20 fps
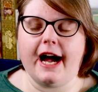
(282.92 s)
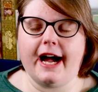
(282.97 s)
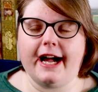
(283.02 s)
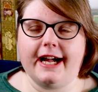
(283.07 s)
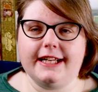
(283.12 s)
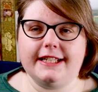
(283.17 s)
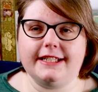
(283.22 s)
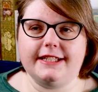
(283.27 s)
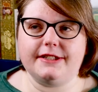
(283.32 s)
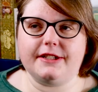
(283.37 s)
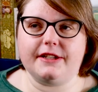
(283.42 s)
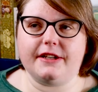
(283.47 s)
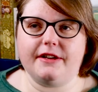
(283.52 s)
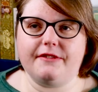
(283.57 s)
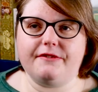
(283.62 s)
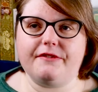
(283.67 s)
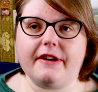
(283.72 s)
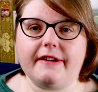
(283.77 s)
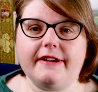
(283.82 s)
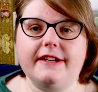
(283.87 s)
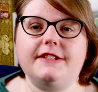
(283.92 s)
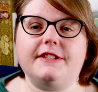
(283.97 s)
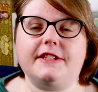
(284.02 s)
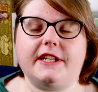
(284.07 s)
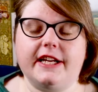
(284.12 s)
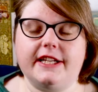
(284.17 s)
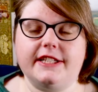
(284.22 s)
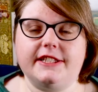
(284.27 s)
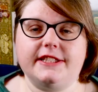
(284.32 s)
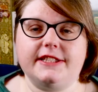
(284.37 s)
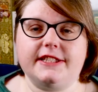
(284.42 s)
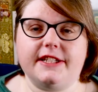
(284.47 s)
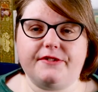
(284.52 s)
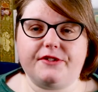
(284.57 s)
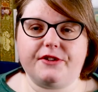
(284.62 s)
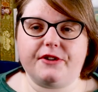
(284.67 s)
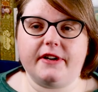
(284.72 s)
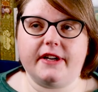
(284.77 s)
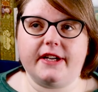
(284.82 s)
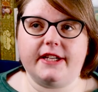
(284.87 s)
And on various occasions
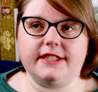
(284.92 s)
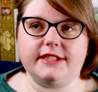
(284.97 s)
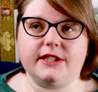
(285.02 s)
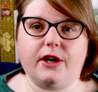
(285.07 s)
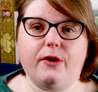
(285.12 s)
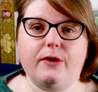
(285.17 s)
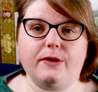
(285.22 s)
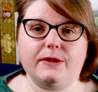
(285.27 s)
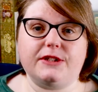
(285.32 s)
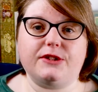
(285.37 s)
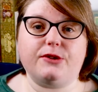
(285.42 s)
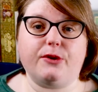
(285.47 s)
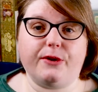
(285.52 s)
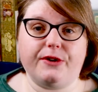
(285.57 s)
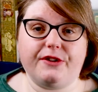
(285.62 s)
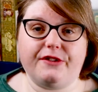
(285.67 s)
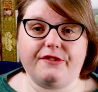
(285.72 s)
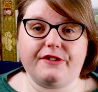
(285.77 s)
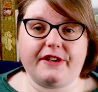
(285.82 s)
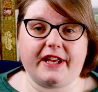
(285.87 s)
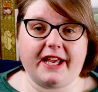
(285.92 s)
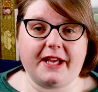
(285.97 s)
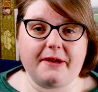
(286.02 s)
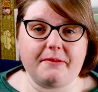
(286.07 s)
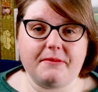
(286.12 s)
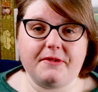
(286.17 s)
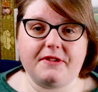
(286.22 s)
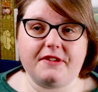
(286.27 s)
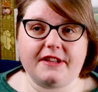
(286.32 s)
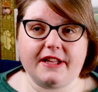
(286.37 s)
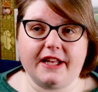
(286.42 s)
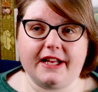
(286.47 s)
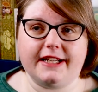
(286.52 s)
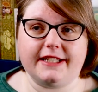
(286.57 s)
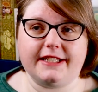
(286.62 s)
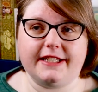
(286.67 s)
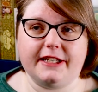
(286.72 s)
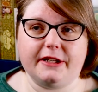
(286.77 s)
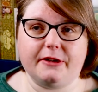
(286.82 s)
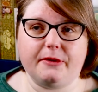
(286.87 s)
I've tried all sorts of games
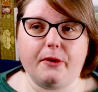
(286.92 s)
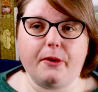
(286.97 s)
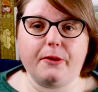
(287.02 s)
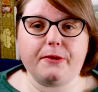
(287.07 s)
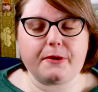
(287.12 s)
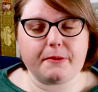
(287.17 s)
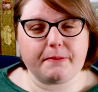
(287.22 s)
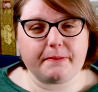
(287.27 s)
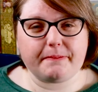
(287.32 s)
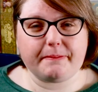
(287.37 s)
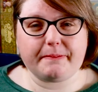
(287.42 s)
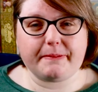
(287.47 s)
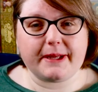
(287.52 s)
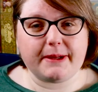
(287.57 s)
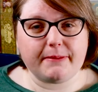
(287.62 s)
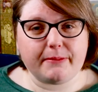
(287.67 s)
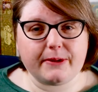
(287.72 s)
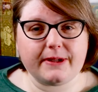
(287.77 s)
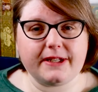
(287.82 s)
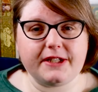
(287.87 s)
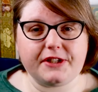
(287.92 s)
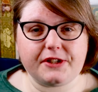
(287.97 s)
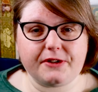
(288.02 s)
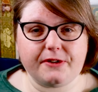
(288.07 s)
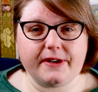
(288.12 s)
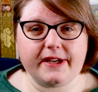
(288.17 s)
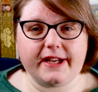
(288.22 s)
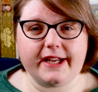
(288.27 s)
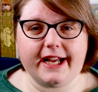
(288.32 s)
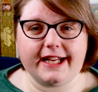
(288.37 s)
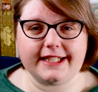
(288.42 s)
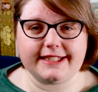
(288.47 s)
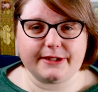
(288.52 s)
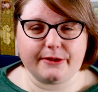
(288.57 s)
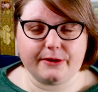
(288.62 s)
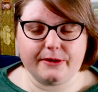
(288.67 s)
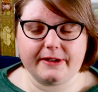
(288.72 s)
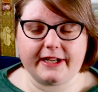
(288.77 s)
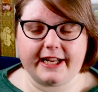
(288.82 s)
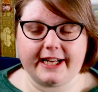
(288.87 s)
that, you know, other people enjoy as
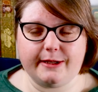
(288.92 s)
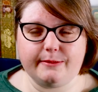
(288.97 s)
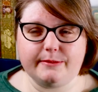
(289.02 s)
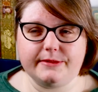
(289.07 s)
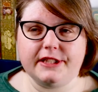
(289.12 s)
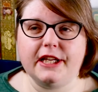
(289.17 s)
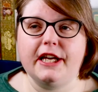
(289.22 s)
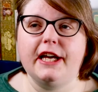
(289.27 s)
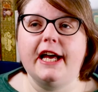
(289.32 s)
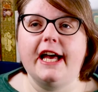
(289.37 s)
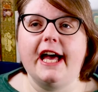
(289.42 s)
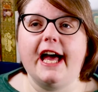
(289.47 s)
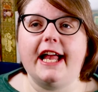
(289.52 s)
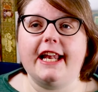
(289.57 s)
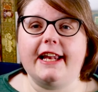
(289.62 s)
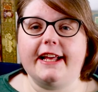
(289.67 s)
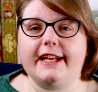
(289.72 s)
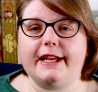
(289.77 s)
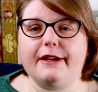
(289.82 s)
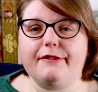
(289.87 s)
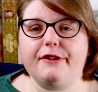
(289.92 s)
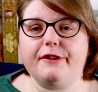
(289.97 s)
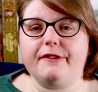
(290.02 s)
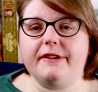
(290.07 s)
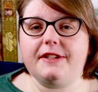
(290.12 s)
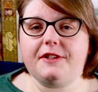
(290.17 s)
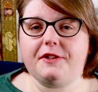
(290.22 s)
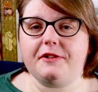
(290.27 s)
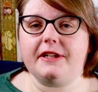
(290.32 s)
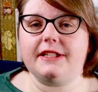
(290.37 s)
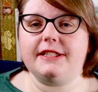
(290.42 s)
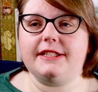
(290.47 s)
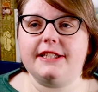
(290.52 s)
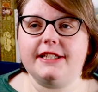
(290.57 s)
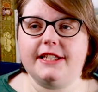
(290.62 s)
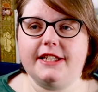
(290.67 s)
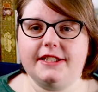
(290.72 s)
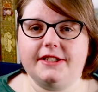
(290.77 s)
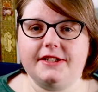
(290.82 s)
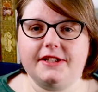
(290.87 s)
solo games. Like if you're
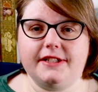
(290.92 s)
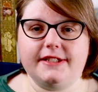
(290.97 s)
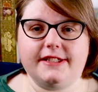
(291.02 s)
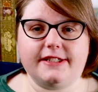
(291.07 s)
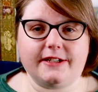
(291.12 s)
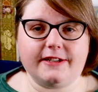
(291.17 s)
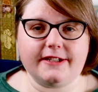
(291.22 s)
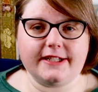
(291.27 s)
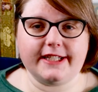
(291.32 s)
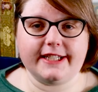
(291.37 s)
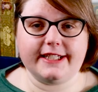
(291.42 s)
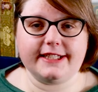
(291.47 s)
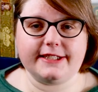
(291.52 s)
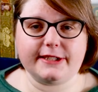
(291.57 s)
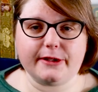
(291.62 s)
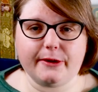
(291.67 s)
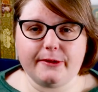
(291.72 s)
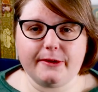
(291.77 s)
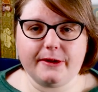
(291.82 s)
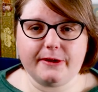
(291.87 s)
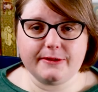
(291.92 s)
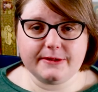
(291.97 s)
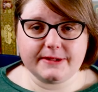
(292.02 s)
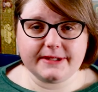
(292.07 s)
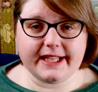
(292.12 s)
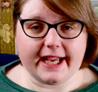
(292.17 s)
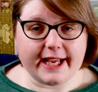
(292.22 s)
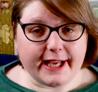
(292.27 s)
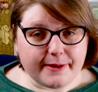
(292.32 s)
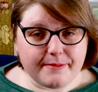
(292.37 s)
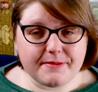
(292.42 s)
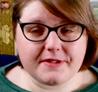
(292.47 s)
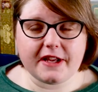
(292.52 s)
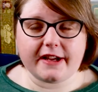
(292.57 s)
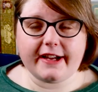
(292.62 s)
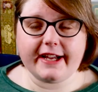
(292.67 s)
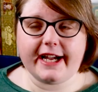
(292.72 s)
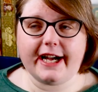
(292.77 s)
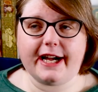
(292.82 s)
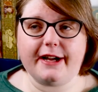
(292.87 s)
interested in, in starting in solo games,
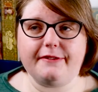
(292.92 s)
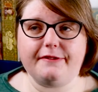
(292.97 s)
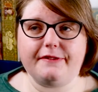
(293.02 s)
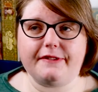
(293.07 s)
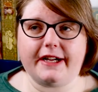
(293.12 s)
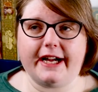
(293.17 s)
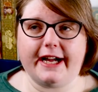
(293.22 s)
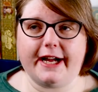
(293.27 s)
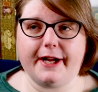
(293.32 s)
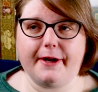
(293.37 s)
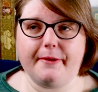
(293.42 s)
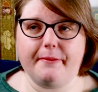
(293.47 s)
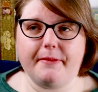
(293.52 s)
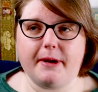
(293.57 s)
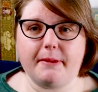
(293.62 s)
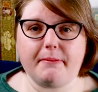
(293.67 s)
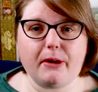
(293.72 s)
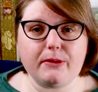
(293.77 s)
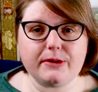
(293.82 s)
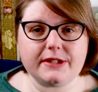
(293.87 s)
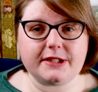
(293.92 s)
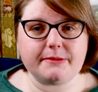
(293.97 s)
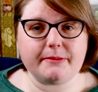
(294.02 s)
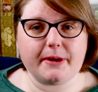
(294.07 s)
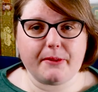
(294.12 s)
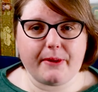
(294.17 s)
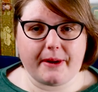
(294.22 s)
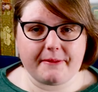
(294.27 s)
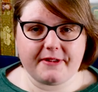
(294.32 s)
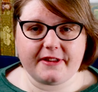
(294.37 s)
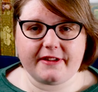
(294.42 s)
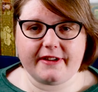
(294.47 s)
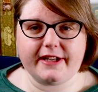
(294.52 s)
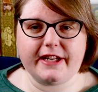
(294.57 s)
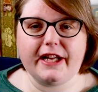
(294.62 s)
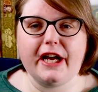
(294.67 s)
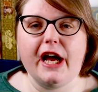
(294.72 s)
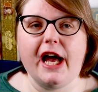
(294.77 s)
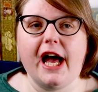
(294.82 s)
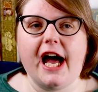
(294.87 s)
I have um, a post on my
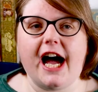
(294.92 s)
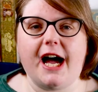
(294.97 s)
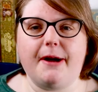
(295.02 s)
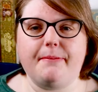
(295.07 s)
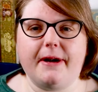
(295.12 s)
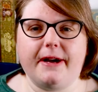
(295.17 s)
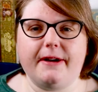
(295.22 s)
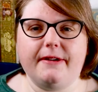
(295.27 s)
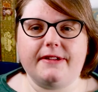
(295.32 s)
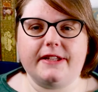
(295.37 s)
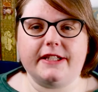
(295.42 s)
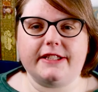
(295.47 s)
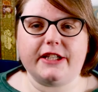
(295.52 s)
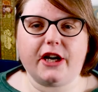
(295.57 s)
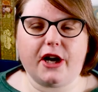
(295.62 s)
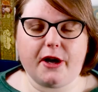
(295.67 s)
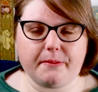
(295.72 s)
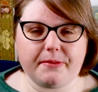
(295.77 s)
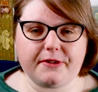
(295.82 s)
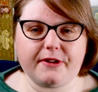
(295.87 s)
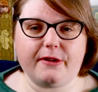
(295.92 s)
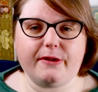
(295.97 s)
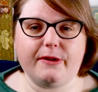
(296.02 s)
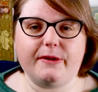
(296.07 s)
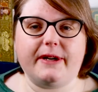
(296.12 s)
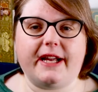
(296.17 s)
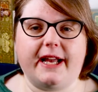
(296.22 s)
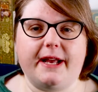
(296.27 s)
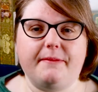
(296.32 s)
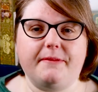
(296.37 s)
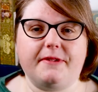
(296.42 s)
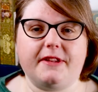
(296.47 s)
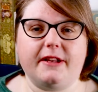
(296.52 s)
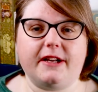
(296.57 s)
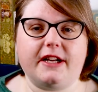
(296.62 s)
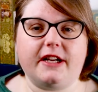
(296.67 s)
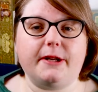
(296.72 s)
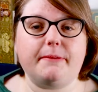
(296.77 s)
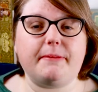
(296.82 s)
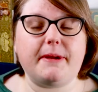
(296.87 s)
website about the top solo games
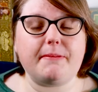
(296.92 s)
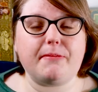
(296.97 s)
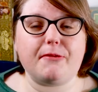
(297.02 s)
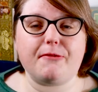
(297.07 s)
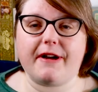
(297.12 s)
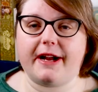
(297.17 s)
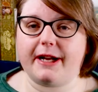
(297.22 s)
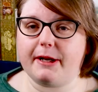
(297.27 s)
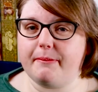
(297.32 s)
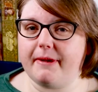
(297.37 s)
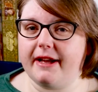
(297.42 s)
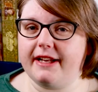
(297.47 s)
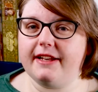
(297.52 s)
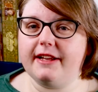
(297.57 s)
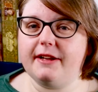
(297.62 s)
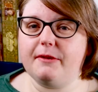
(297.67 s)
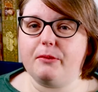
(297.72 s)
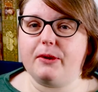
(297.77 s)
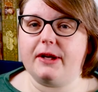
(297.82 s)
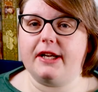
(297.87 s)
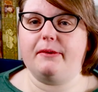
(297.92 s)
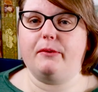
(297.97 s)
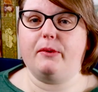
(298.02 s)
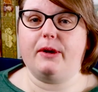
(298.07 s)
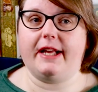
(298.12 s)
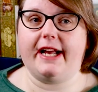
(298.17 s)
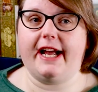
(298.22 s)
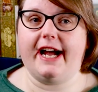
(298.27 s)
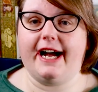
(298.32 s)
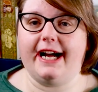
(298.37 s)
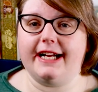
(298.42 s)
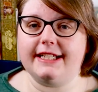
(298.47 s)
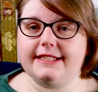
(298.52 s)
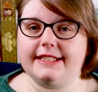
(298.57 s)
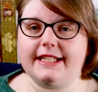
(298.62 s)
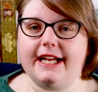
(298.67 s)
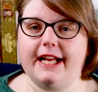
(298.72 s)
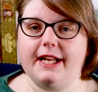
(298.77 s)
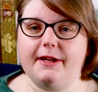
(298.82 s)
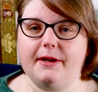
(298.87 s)
that kind of people recommended when, when I
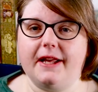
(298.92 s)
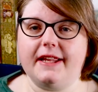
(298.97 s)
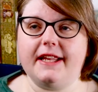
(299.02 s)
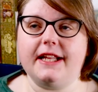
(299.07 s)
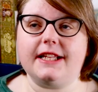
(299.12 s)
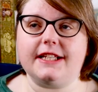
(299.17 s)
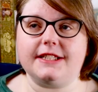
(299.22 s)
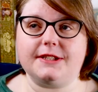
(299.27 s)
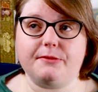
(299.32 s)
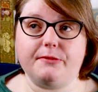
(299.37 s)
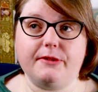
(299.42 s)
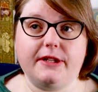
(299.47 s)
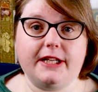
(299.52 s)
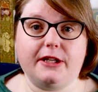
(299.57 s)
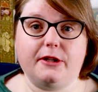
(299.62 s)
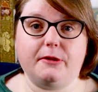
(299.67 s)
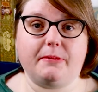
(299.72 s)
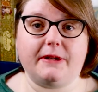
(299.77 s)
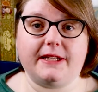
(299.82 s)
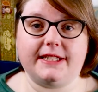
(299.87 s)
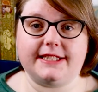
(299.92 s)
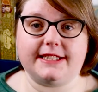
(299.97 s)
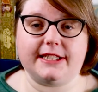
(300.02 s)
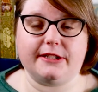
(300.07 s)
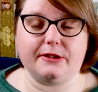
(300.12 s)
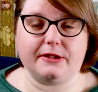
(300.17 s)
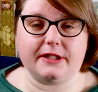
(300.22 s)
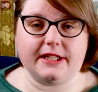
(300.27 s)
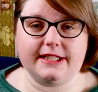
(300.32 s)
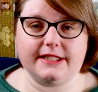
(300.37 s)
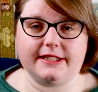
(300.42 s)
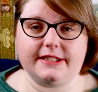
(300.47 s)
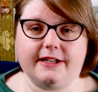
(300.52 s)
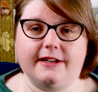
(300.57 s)
asked. And I think that's a really good place to look and